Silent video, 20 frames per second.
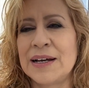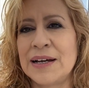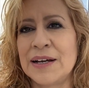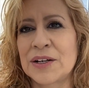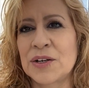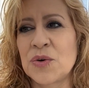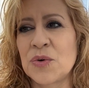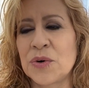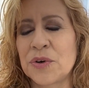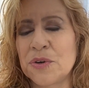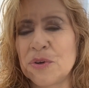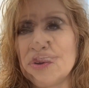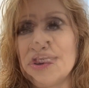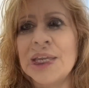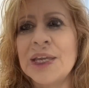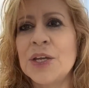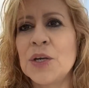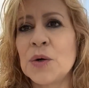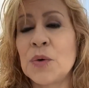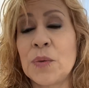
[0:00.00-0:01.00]
cornhole.
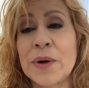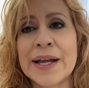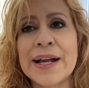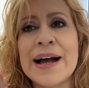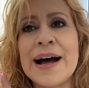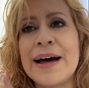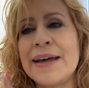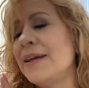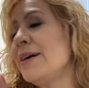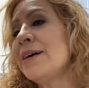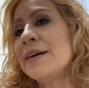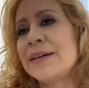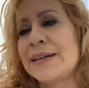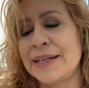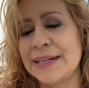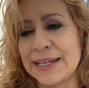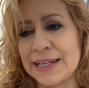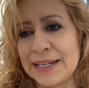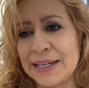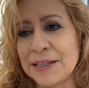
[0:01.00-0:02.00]
We got
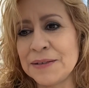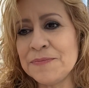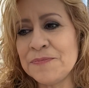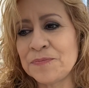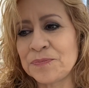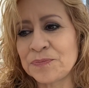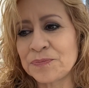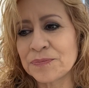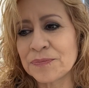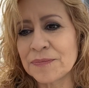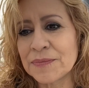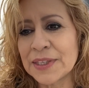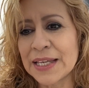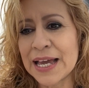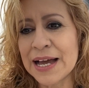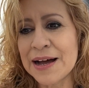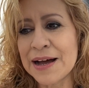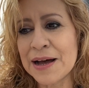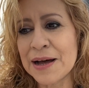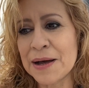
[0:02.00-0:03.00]
Honey,
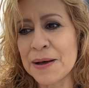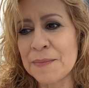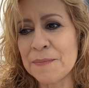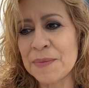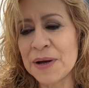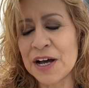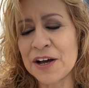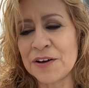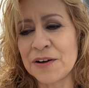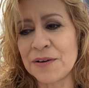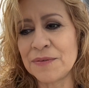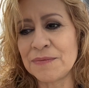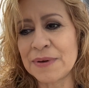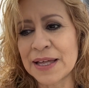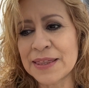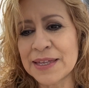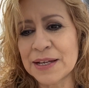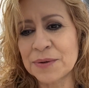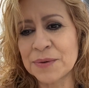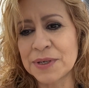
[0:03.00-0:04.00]
I
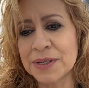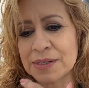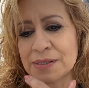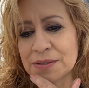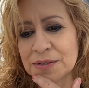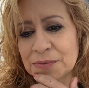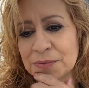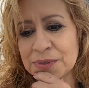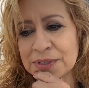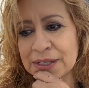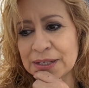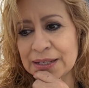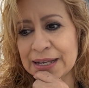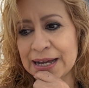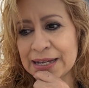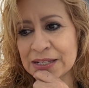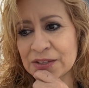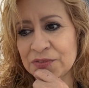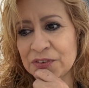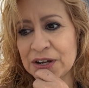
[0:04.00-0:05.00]
think it was it
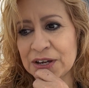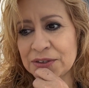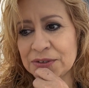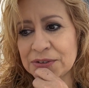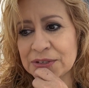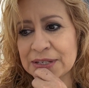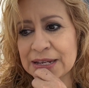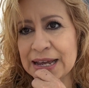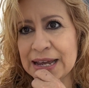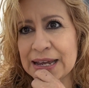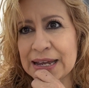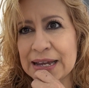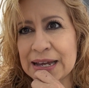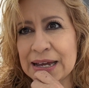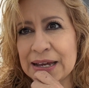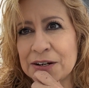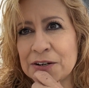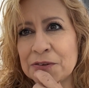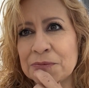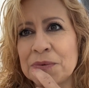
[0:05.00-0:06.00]
last Father's Day?
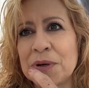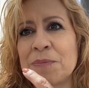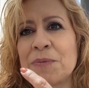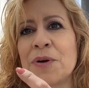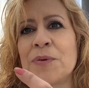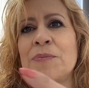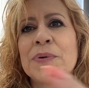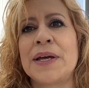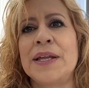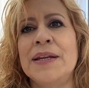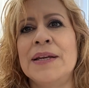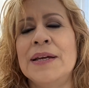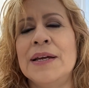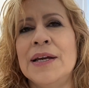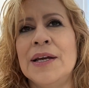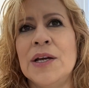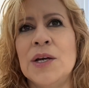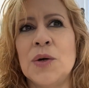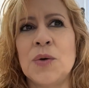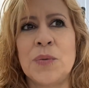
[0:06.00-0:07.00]
I don't remember. But
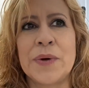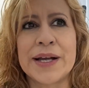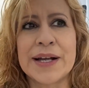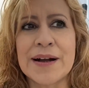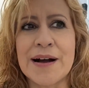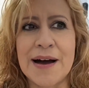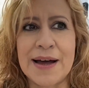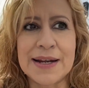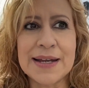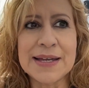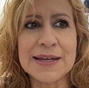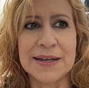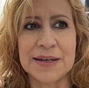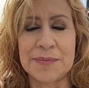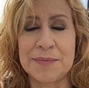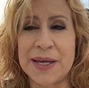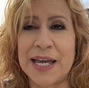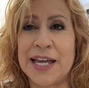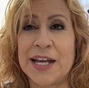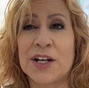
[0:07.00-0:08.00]
we got
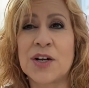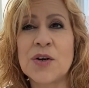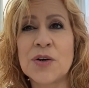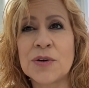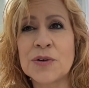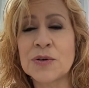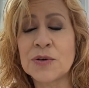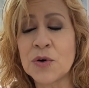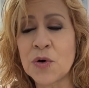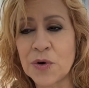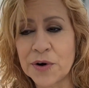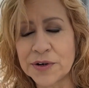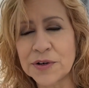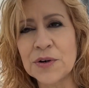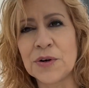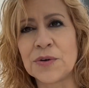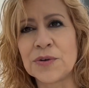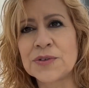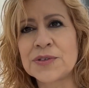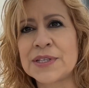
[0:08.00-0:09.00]
him a
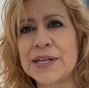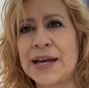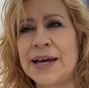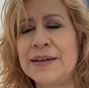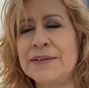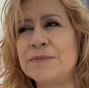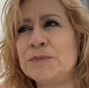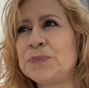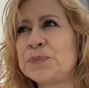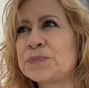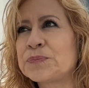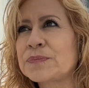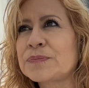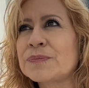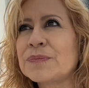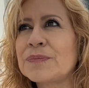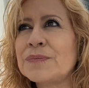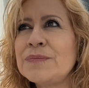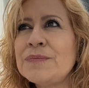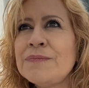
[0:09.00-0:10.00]
cornhole set
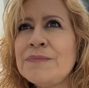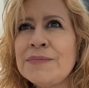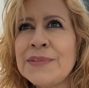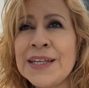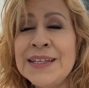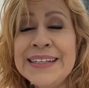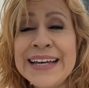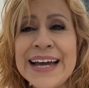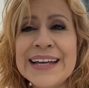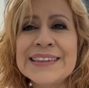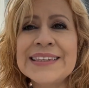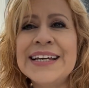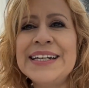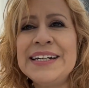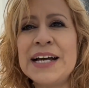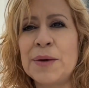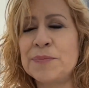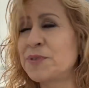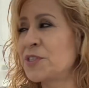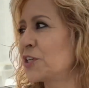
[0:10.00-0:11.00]
that lit
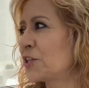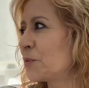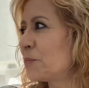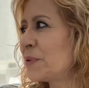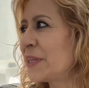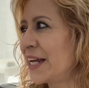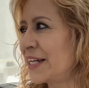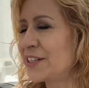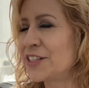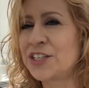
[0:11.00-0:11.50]
up so you could play it in the